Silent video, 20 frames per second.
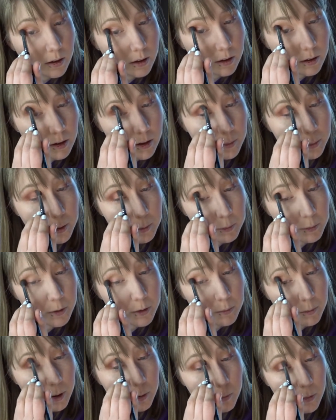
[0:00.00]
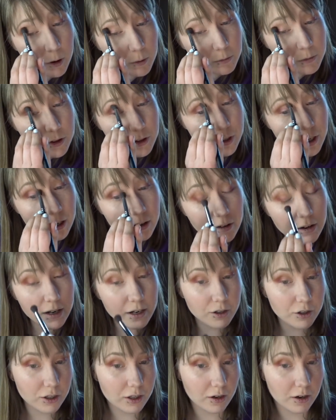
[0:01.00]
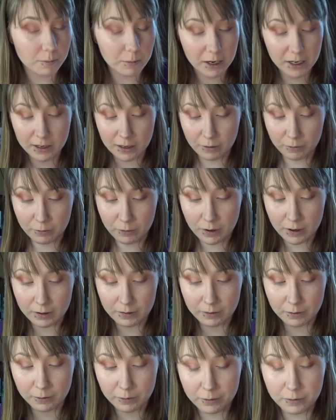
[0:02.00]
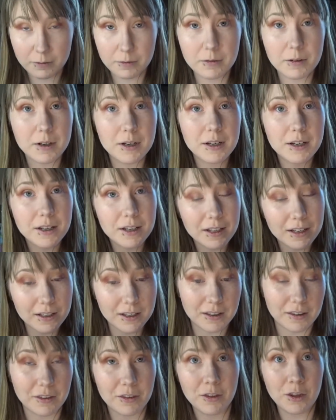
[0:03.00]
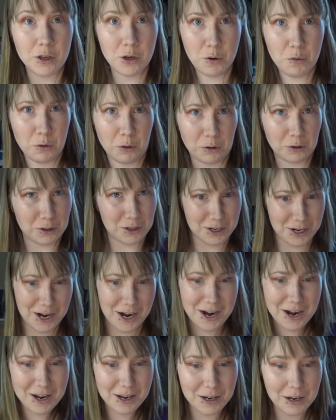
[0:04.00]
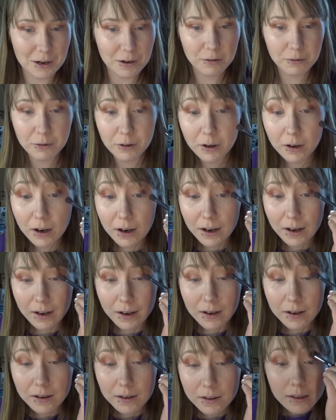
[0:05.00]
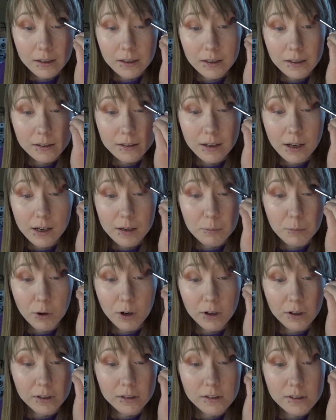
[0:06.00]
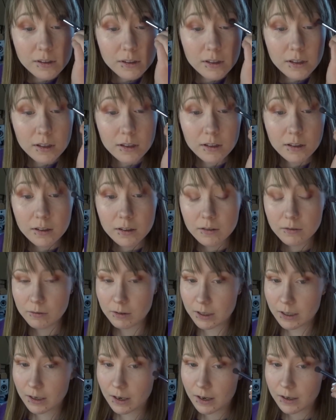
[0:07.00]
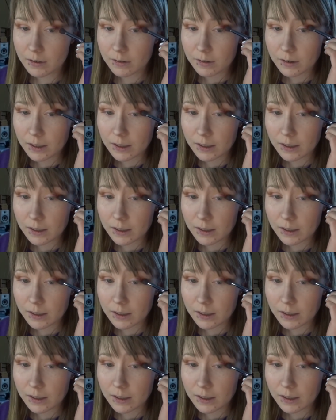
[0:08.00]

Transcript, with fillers: a lot of people in my mom's generation are making fun of the youth today for uh, eating Tide Pods, when I don't